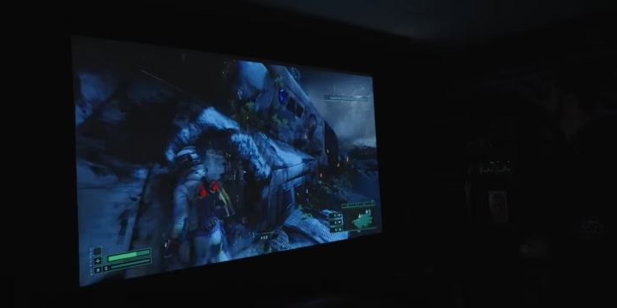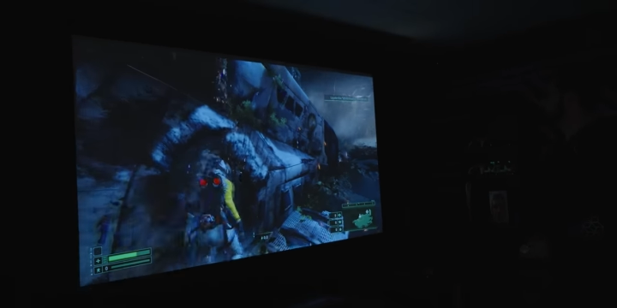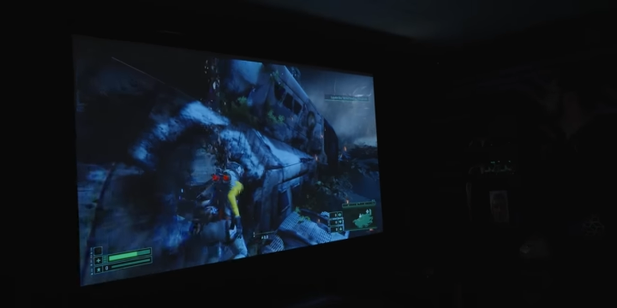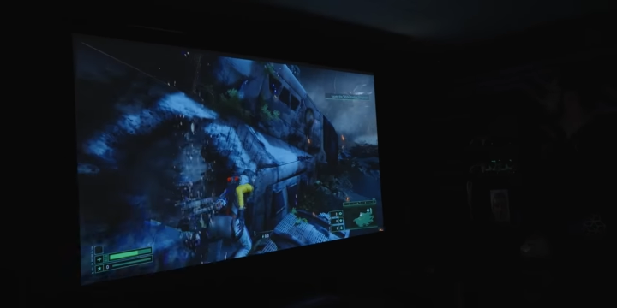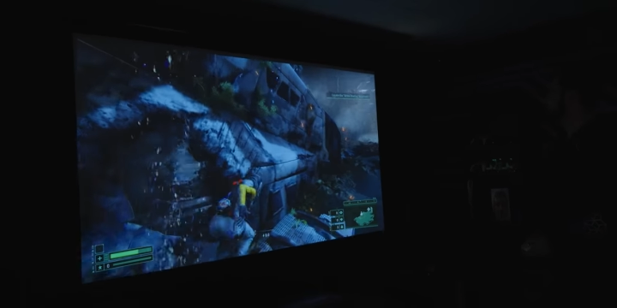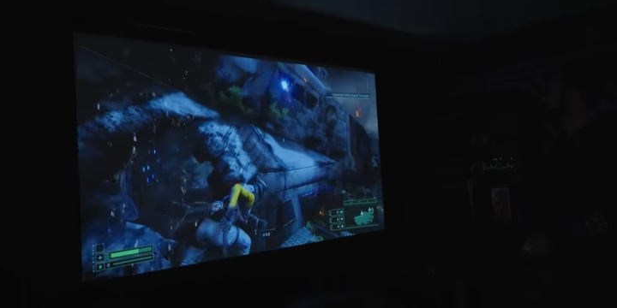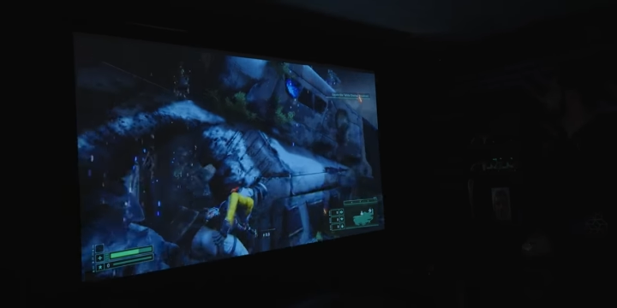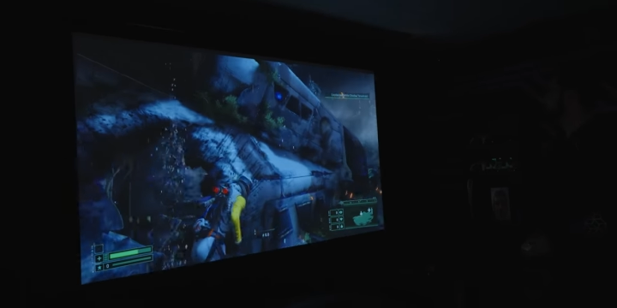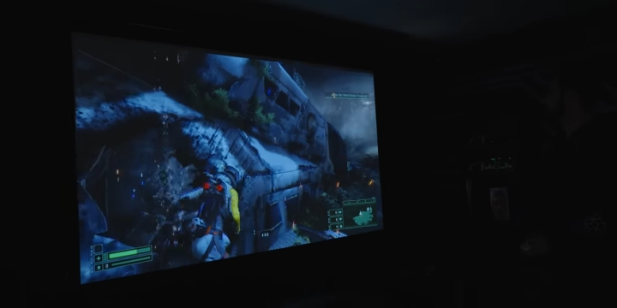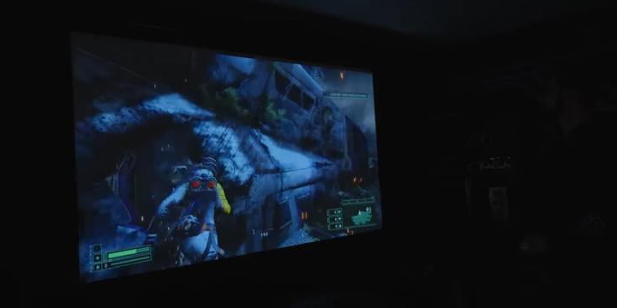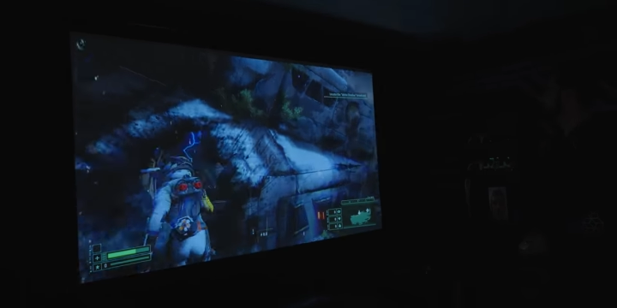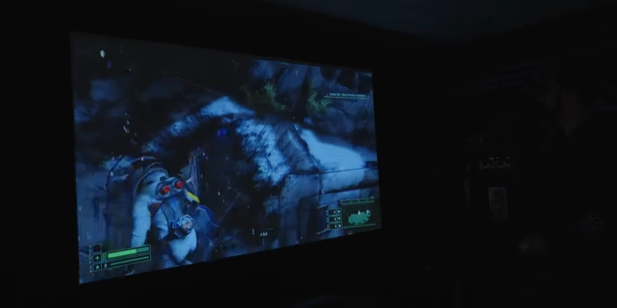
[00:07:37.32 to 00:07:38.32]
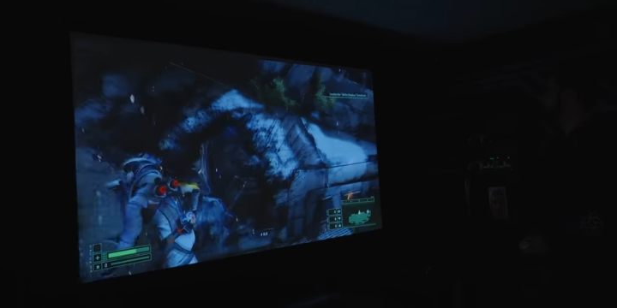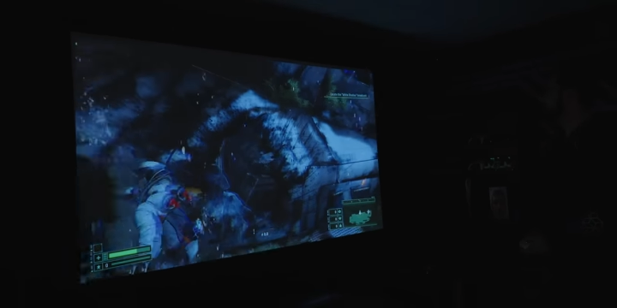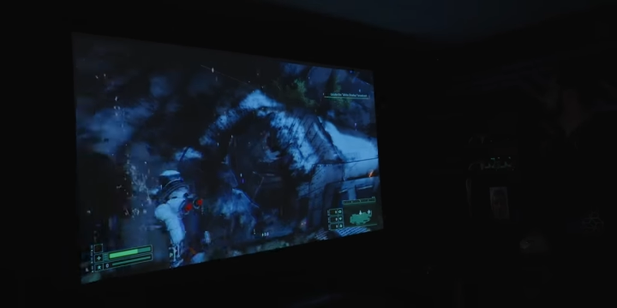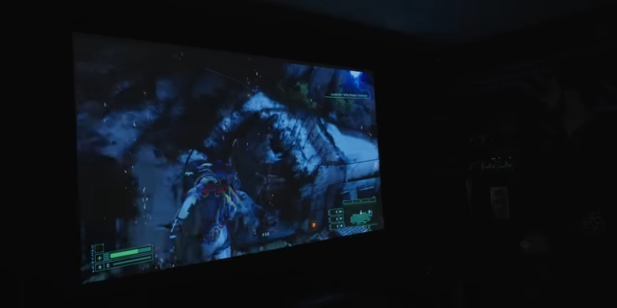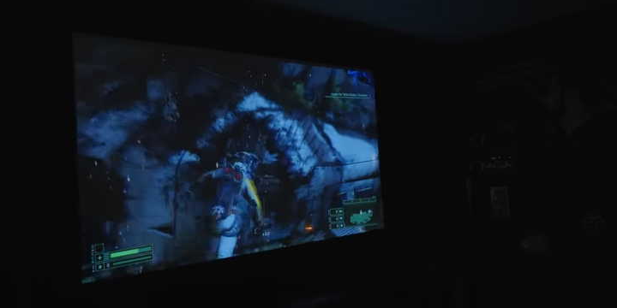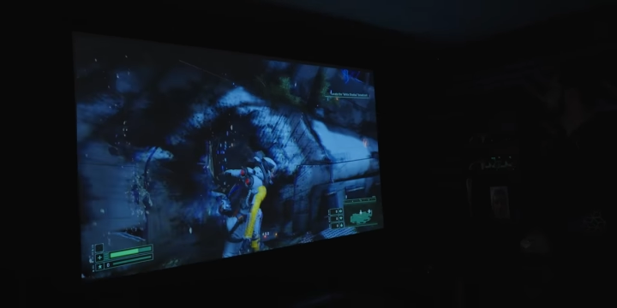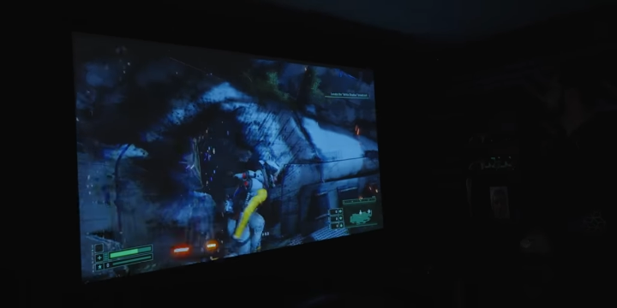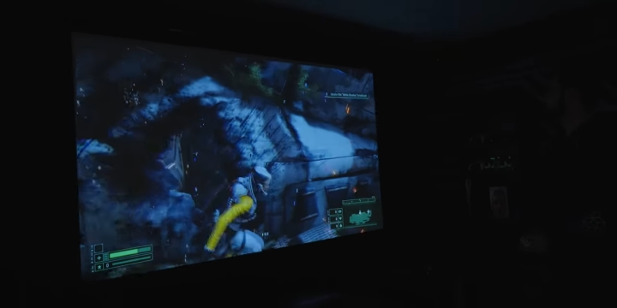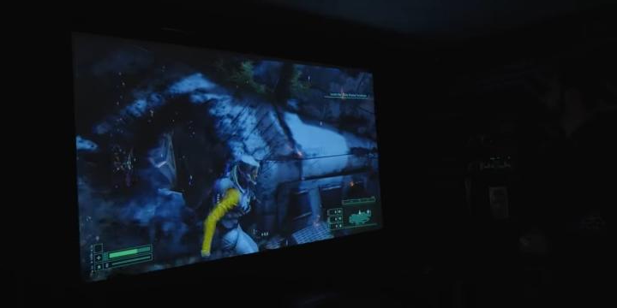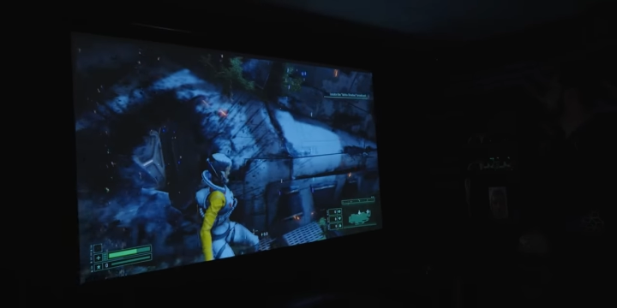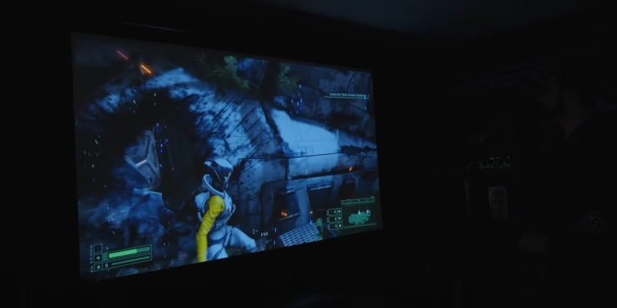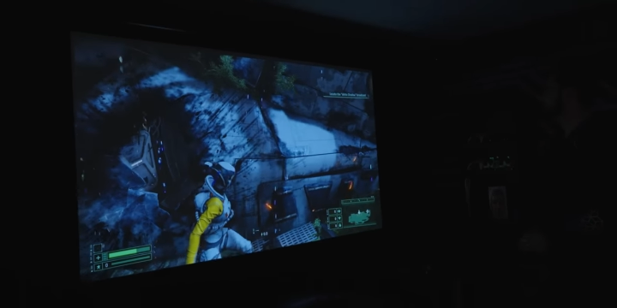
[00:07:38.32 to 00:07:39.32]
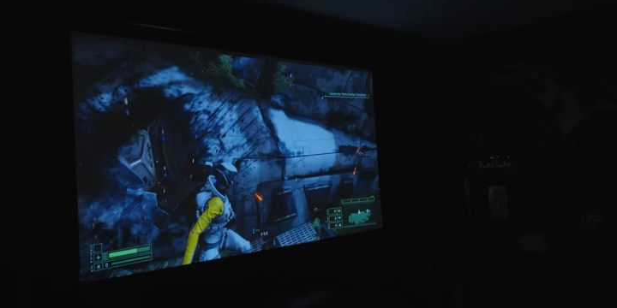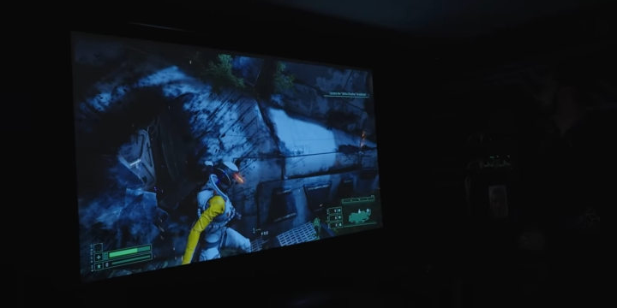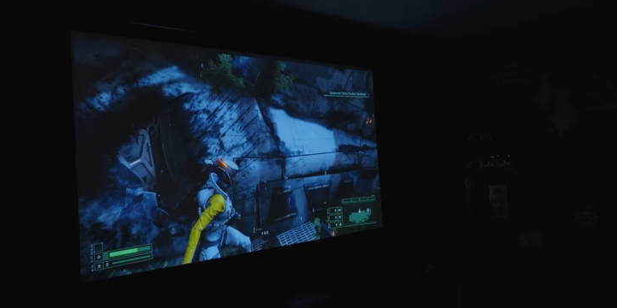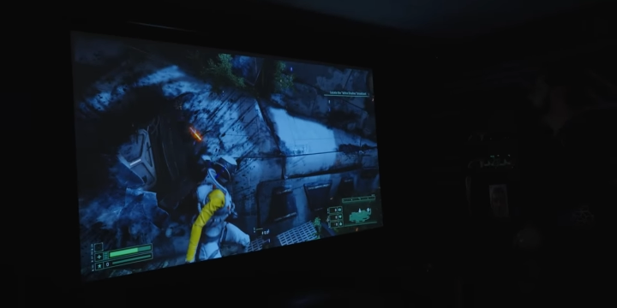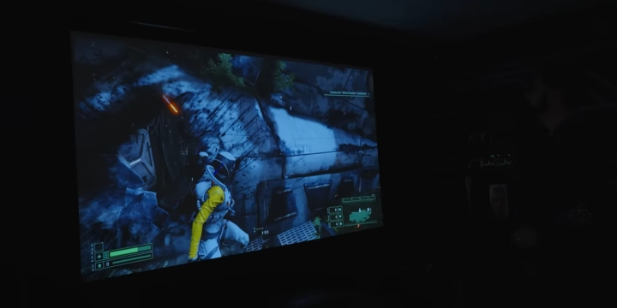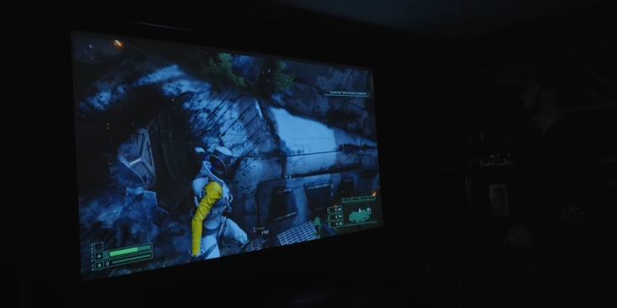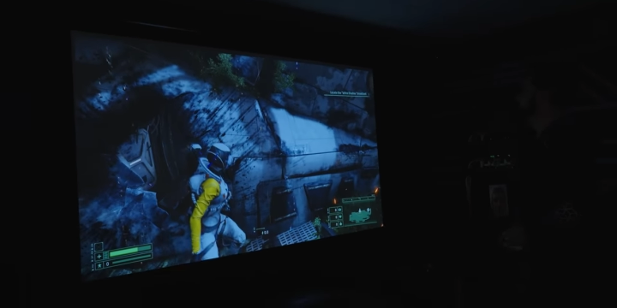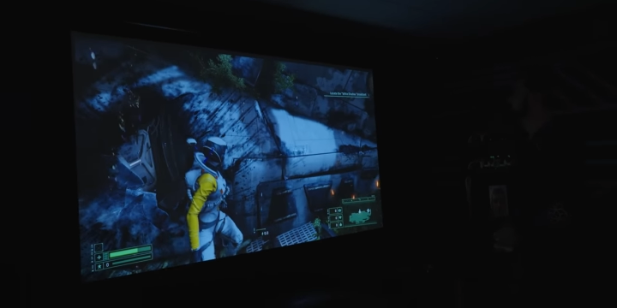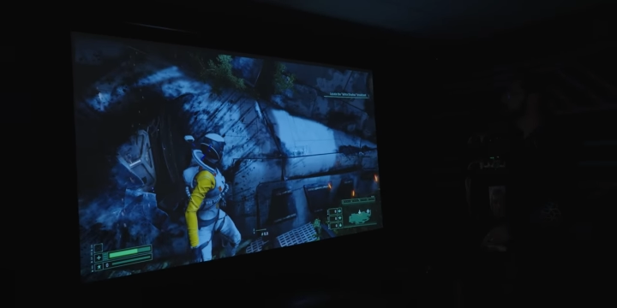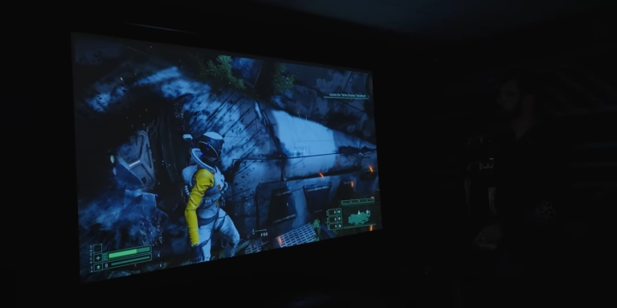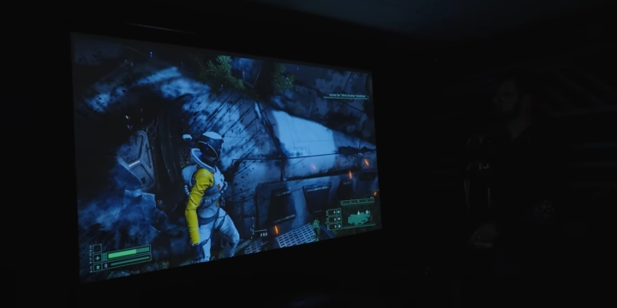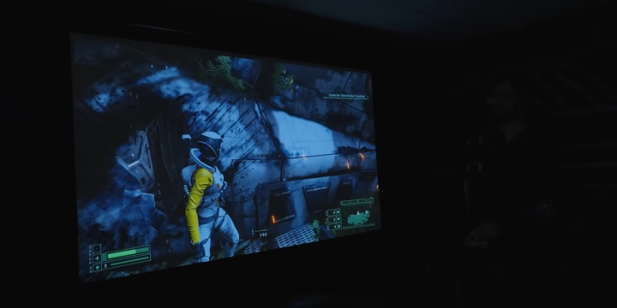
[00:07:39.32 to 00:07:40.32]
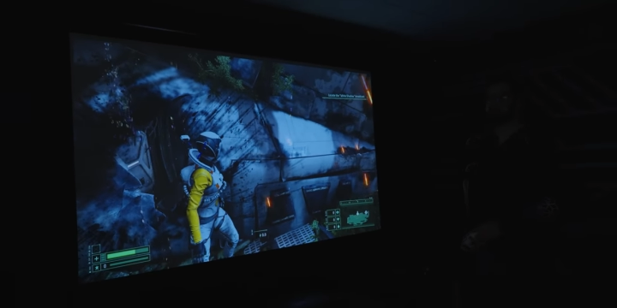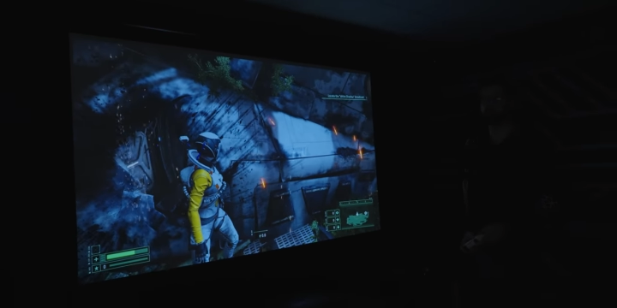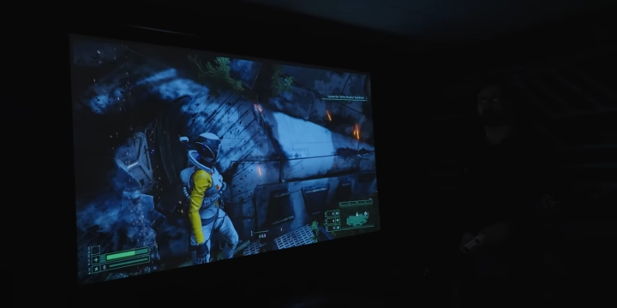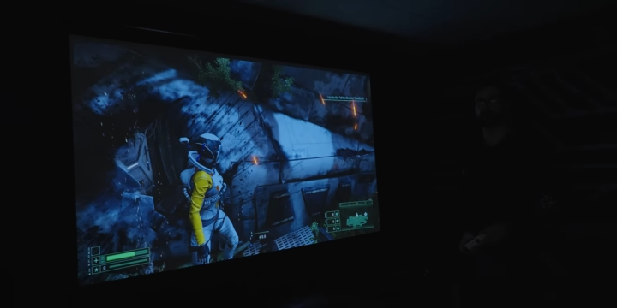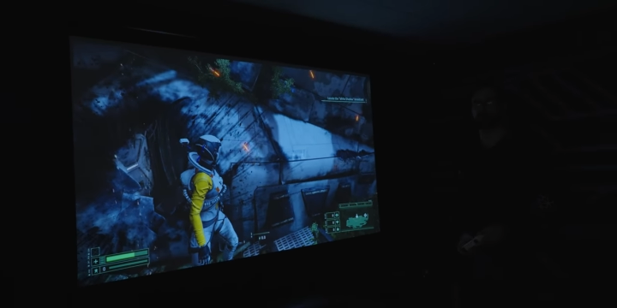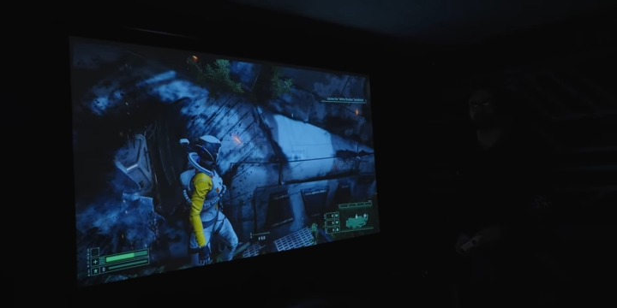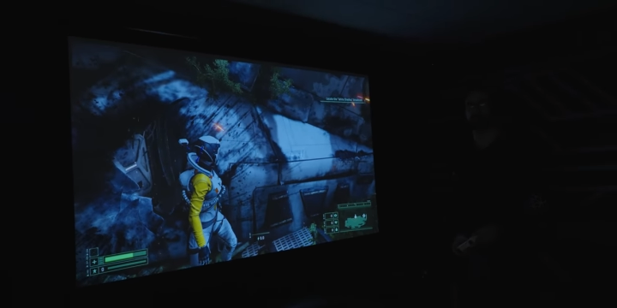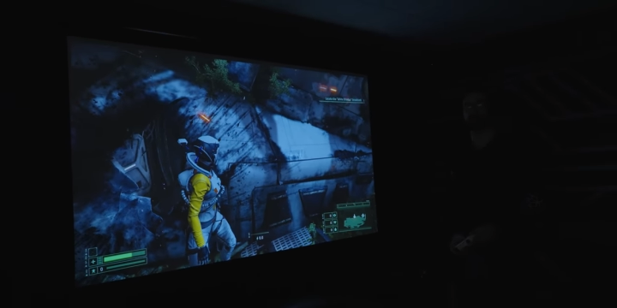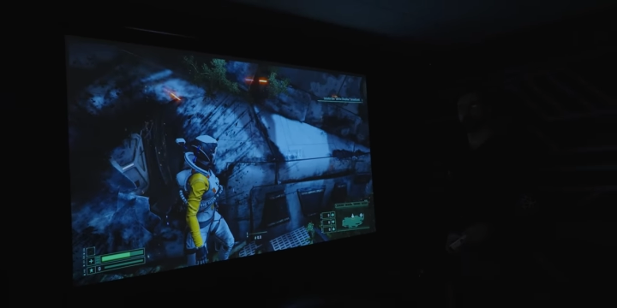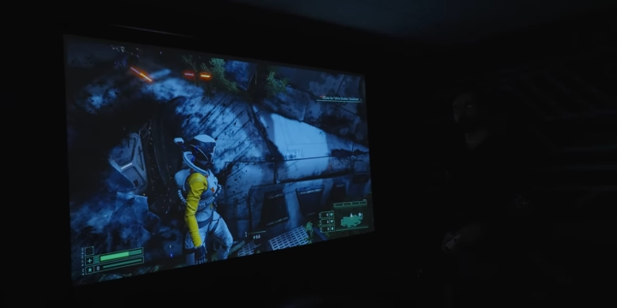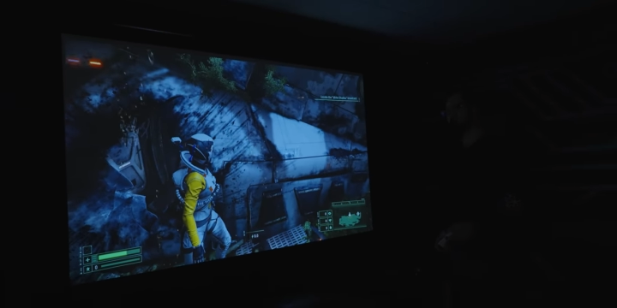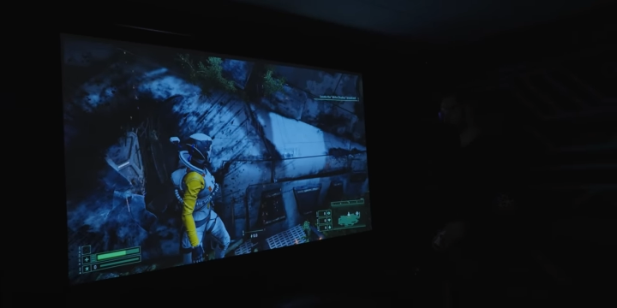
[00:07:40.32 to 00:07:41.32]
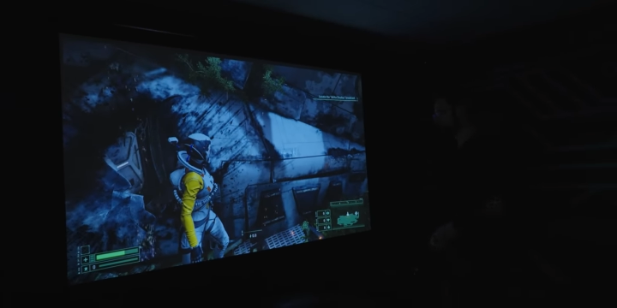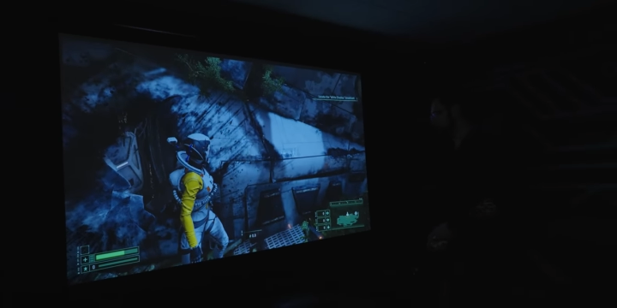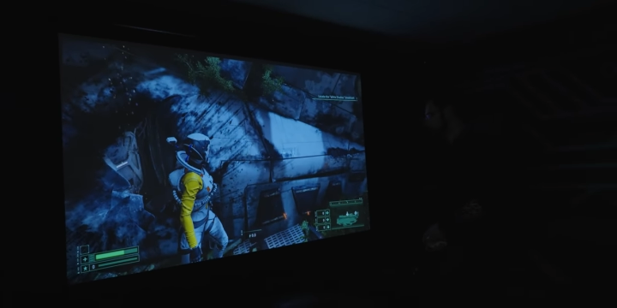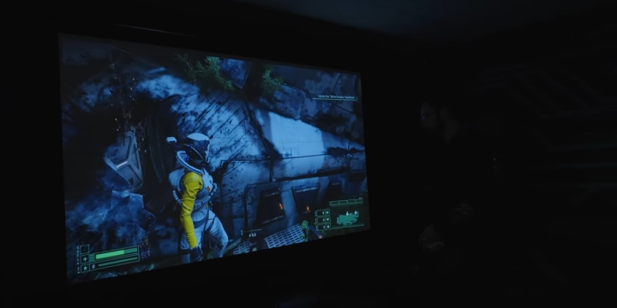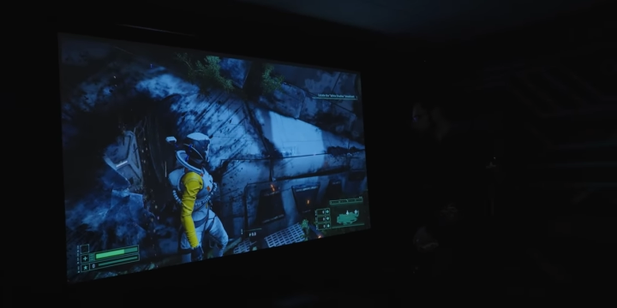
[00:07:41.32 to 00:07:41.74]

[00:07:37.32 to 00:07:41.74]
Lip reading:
[unreadable: no face in view]